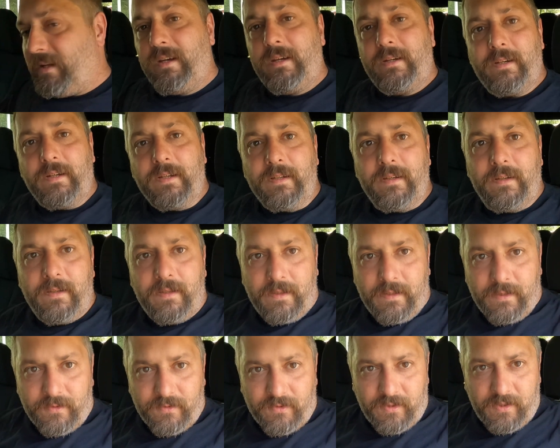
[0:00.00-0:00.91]
Alright,
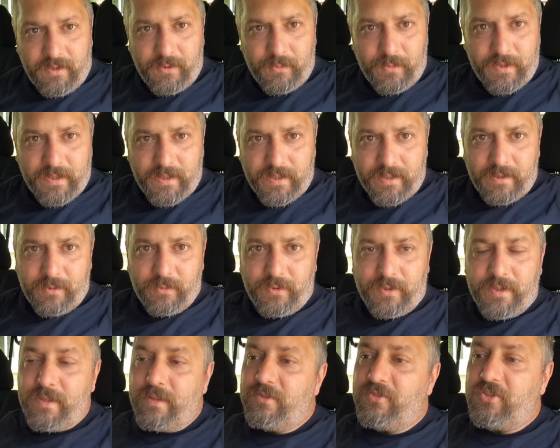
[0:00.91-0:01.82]
so here we are,
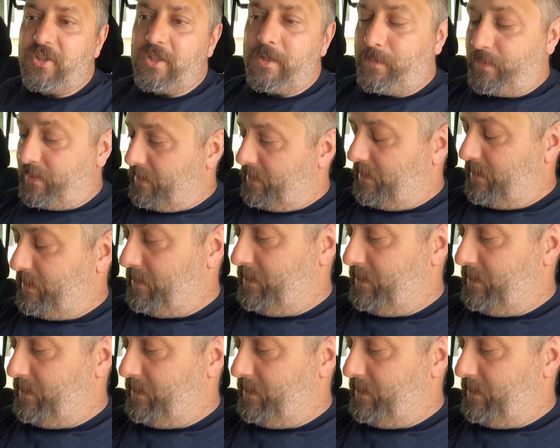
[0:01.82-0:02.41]
we're in the Jeep.